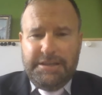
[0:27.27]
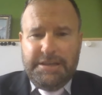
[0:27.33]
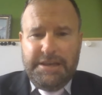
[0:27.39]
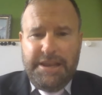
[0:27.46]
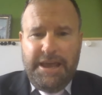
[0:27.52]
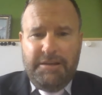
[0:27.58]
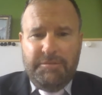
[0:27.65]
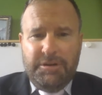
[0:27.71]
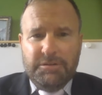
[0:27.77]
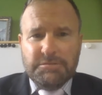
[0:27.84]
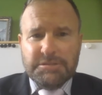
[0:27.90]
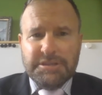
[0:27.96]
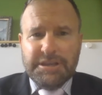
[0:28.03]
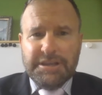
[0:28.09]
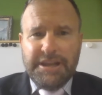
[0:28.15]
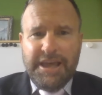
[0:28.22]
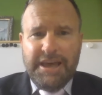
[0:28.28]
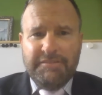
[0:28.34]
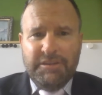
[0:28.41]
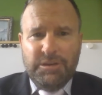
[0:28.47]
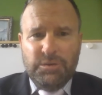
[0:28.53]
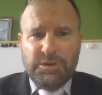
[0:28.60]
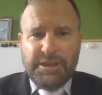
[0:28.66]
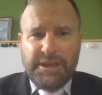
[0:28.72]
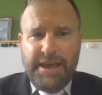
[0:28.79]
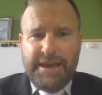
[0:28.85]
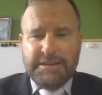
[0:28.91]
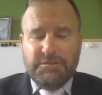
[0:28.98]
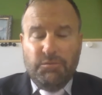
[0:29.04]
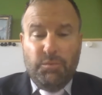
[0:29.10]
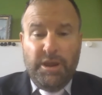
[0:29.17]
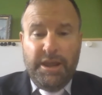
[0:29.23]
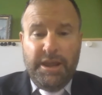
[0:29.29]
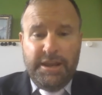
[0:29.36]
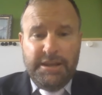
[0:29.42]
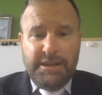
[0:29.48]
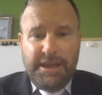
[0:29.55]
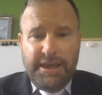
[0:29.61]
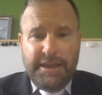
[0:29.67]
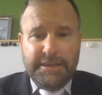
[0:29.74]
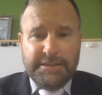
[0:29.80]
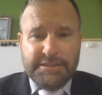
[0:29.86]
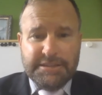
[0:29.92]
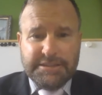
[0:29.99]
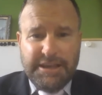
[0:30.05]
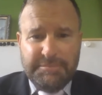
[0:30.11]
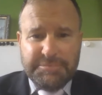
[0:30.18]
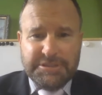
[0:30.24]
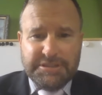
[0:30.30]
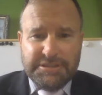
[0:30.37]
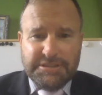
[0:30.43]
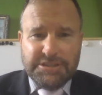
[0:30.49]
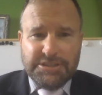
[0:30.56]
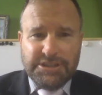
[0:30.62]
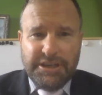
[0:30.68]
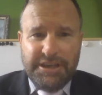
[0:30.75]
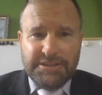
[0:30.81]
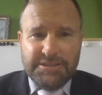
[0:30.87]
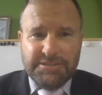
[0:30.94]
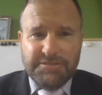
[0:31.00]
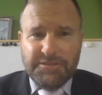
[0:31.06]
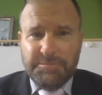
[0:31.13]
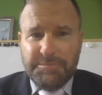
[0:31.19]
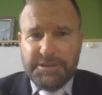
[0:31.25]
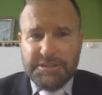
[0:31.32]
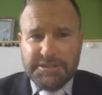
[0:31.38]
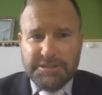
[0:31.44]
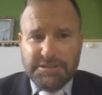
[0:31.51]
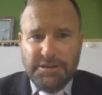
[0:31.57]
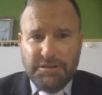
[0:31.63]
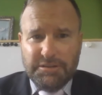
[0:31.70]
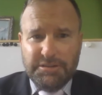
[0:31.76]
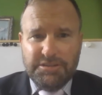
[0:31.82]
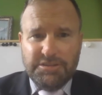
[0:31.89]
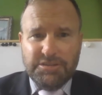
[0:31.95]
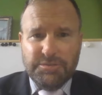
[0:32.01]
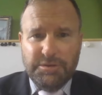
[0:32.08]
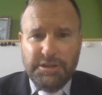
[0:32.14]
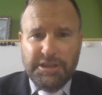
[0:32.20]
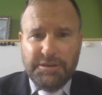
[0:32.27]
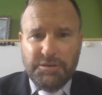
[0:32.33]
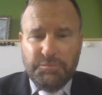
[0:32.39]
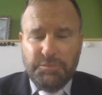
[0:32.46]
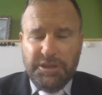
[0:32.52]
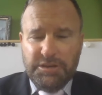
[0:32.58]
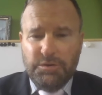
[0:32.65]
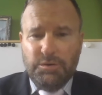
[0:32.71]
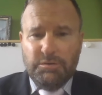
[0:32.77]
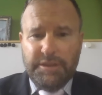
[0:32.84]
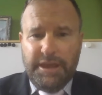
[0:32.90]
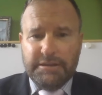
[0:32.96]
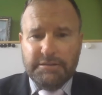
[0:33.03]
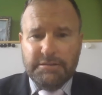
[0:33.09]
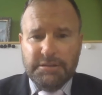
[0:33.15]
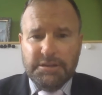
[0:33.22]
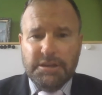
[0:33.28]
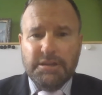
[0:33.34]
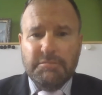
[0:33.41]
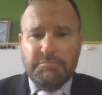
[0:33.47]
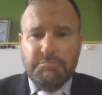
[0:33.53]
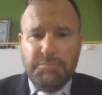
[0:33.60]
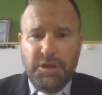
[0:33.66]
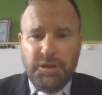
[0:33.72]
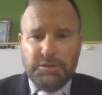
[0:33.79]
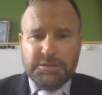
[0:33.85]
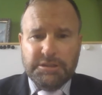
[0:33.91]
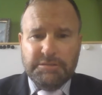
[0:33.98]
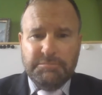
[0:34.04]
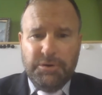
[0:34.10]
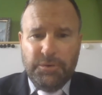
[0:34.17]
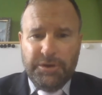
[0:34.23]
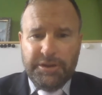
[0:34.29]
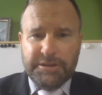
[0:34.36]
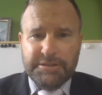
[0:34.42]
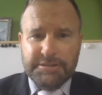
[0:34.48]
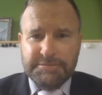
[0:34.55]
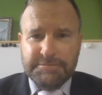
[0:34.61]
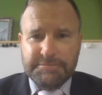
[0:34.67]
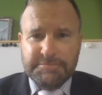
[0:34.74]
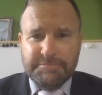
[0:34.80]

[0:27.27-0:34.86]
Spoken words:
Now, we're also going to have a look at when a substance changes from a solid to a liquid. We call that melting point.